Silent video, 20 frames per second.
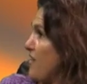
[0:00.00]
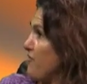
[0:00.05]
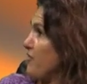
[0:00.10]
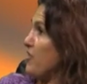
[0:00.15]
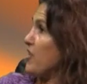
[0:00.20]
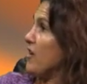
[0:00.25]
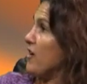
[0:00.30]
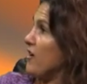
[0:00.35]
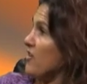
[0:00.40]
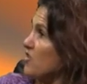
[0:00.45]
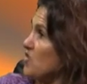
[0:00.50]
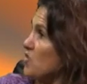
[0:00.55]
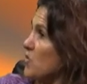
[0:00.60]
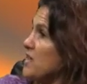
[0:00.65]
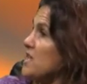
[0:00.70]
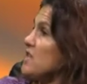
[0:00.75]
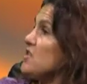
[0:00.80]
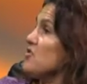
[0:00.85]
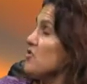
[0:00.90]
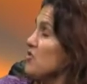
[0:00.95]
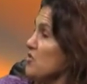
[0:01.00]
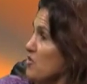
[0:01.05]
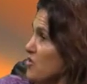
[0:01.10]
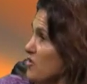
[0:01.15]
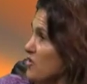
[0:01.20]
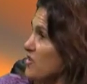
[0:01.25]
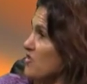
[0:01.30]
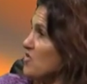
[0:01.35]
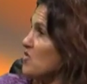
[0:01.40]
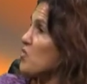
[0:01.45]
And for the last 22
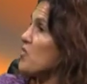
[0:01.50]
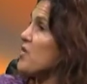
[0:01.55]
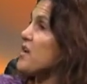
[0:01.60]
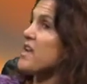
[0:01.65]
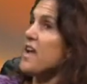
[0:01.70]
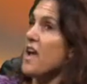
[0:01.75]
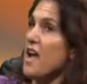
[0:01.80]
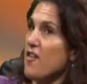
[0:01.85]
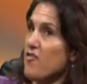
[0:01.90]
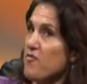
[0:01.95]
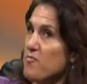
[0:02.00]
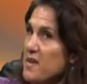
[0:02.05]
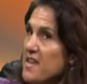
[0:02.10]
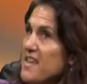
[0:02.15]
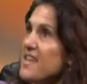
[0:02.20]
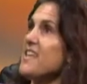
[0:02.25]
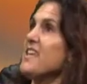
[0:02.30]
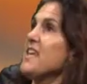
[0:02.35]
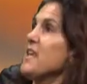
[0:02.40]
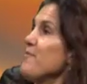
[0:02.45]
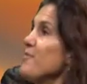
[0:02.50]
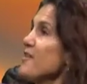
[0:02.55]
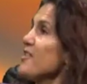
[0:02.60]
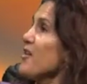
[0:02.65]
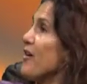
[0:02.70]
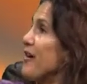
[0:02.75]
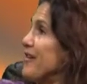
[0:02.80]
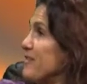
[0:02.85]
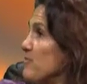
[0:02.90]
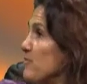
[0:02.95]
years, we have been
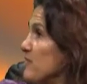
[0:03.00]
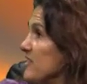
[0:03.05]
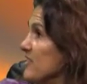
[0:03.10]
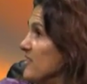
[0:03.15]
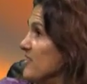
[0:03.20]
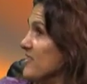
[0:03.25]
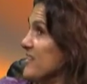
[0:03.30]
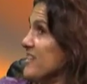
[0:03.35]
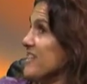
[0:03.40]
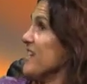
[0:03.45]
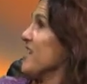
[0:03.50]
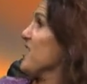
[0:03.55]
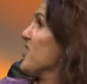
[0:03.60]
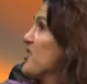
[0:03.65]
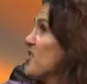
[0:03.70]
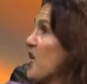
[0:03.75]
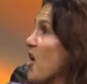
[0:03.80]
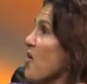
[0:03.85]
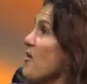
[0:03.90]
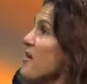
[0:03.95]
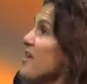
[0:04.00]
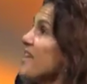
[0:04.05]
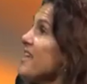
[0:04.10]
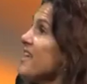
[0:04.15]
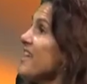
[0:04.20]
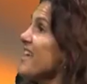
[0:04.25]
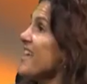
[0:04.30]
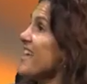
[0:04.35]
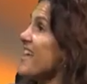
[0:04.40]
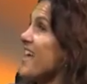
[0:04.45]
keeping the hospital going